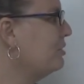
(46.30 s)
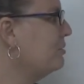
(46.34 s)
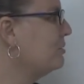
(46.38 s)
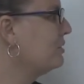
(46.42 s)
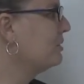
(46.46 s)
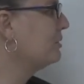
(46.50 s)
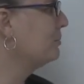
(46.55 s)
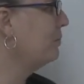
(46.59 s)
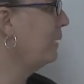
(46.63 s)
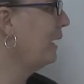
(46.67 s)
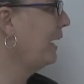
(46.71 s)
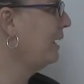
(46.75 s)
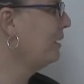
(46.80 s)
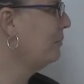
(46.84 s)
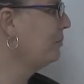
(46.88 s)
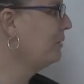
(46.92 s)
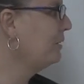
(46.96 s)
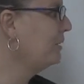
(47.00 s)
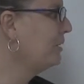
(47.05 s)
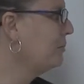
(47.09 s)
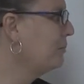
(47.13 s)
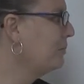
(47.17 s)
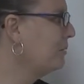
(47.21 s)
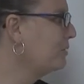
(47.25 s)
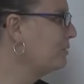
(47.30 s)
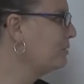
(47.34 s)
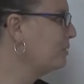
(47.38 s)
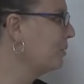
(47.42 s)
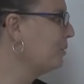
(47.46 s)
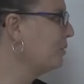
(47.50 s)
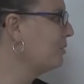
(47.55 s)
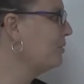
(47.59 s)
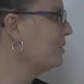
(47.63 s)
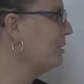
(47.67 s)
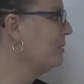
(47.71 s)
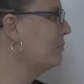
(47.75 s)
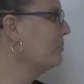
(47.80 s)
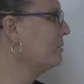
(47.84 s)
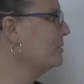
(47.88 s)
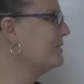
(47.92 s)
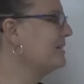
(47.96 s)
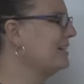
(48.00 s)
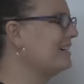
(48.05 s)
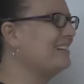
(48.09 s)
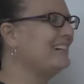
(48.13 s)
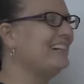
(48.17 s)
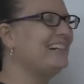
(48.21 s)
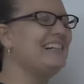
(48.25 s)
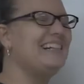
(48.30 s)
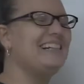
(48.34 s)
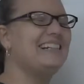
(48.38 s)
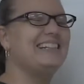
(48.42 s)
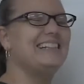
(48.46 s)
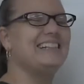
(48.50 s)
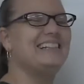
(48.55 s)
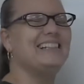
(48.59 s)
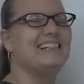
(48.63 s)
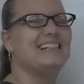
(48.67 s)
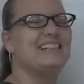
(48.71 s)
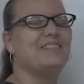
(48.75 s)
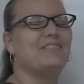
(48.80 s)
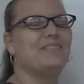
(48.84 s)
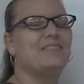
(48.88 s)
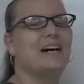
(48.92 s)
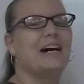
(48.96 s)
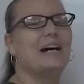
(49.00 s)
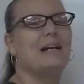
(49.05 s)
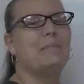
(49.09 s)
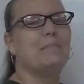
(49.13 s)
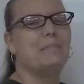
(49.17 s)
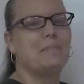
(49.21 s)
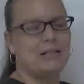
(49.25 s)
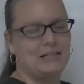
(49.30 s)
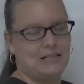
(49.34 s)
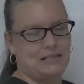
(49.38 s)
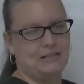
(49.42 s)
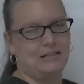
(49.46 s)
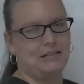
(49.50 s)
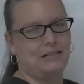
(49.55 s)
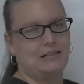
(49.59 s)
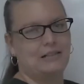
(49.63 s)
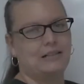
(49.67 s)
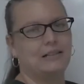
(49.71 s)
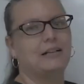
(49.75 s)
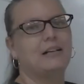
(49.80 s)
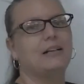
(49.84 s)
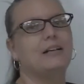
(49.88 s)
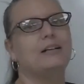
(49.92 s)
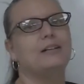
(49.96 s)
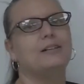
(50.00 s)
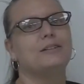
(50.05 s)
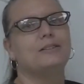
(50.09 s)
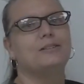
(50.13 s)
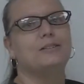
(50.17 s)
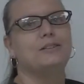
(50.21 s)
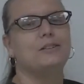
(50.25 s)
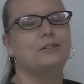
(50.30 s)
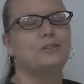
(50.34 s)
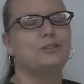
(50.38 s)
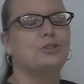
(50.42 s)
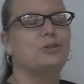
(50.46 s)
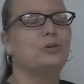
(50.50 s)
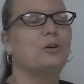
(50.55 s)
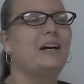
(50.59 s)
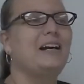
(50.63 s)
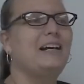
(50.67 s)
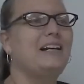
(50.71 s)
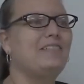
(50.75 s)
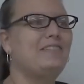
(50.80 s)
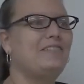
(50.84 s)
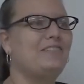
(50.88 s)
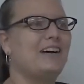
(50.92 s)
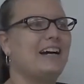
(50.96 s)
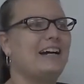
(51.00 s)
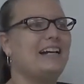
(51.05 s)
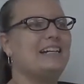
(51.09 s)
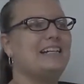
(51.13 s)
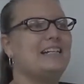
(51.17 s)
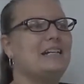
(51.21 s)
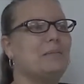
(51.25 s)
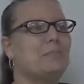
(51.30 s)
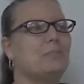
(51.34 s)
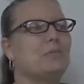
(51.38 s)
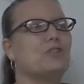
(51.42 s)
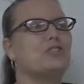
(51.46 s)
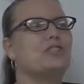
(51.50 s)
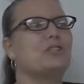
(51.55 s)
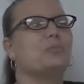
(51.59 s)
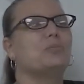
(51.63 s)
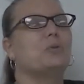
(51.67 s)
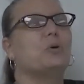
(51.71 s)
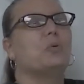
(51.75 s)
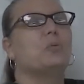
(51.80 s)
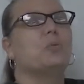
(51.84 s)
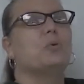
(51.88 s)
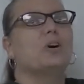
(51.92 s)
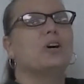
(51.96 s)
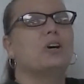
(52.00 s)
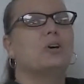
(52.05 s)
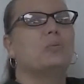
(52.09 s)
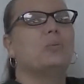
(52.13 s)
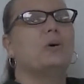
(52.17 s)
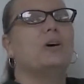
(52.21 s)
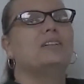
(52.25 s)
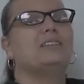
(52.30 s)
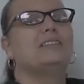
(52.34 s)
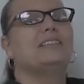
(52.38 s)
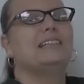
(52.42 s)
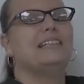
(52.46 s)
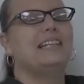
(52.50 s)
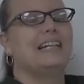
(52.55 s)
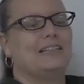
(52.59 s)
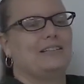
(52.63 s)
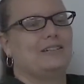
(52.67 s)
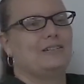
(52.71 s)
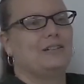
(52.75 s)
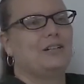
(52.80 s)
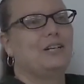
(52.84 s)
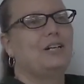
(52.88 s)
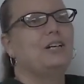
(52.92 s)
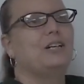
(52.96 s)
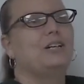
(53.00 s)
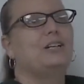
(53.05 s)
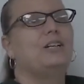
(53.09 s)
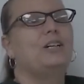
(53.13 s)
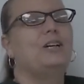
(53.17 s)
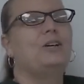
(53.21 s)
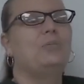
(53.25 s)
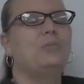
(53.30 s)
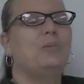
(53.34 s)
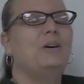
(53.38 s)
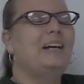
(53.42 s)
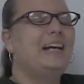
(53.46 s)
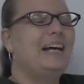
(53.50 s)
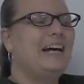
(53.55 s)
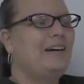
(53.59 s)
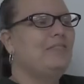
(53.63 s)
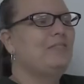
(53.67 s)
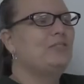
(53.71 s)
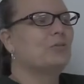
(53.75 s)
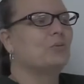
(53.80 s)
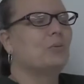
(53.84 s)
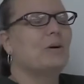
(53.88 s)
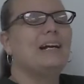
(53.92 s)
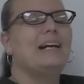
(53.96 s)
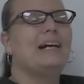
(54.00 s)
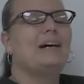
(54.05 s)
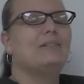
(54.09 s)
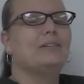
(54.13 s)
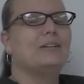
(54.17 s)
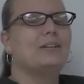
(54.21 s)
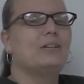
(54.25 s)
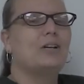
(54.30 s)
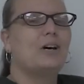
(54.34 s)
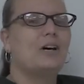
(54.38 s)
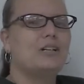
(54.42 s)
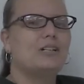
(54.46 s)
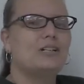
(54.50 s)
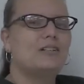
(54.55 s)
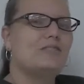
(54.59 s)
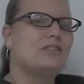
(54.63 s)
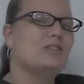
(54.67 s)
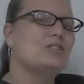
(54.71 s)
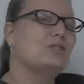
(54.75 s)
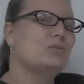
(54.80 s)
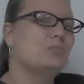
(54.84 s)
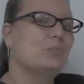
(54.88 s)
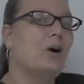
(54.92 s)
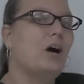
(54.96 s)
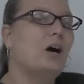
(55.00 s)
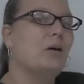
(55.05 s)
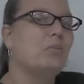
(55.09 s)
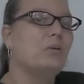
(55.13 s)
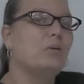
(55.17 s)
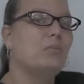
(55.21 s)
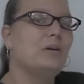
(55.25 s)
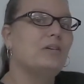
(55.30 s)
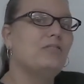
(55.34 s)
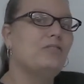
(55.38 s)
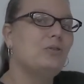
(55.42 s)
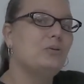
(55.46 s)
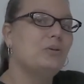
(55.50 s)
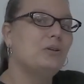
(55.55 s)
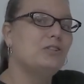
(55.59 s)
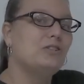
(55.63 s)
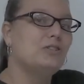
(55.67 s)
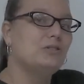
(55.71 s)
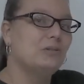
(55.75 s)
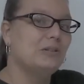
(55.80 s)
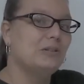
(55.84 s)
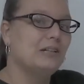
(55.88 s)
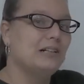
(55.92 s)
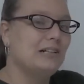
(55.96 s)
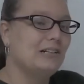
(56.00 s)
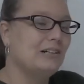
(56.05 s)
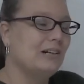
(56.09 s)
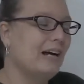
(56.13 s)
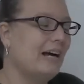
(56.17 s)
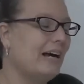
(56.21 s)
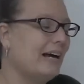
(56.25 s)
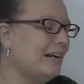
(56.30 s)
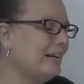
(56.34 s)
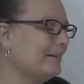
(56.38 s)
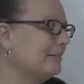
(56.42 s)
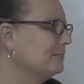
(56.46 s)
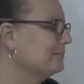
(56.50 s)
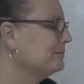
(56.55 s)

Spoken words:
use compatible numbers or numbers that are easy to divide mentally. So you're trying to find numbers that will work well together. You don't want to have to write out the long division problem if you can do it in your head.